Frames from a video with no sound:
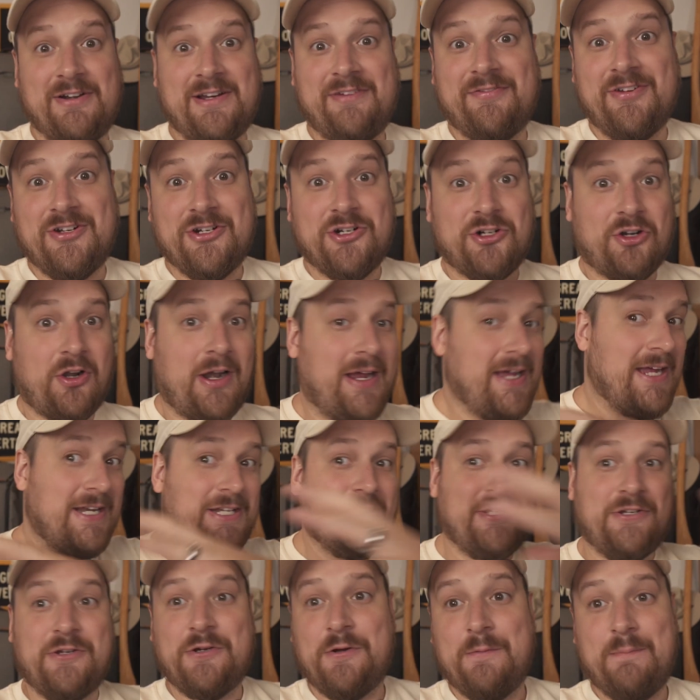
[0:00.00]
even tried
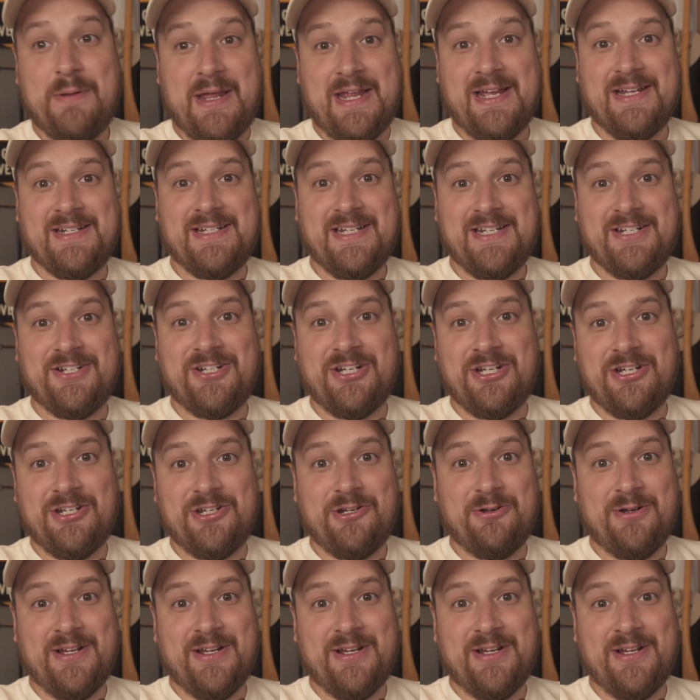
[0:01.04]
to pay attention to